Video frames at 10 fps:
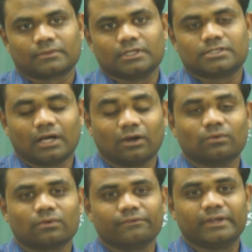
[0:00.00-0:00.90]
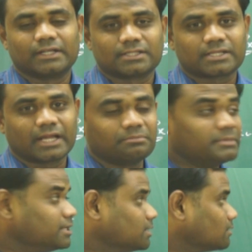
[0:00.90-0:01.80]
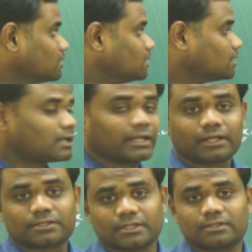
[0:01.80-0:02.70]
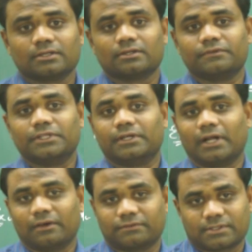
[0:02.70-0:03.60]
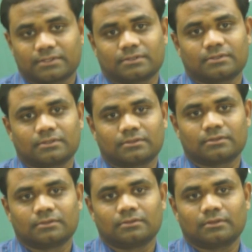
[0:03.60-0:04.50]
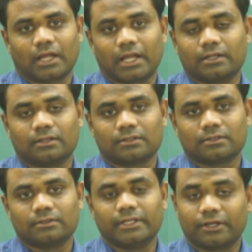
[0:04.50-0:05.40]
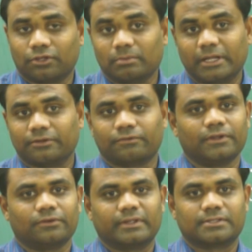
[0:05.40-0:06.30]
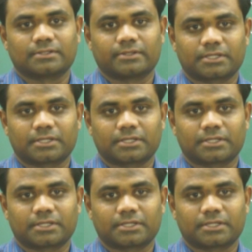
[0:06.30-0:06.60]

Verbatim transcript: This is how we understand median connected with the graphs and their cumulative frequencies